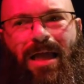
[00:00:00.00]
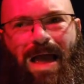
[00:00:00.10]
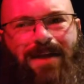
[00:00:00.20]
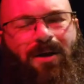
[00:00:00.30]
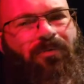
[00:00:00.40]

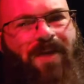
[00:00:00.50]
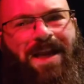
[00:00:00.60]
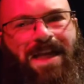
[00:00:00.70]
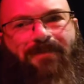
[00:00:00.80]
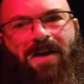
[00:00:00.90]
I don't
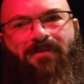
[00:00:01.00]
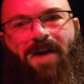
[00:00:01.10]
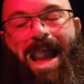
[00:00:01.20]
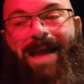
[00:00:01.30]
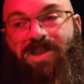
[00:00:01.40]
think I've ever
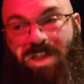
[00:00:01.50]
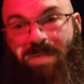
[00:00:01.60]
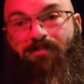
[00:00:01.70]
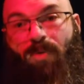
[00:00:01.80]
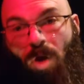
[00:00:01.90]
actually
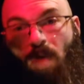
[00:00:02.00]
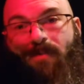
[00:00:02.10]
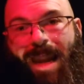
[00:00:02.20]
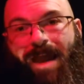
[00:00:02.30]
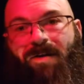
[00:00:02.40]

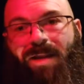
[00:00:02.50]
probed out,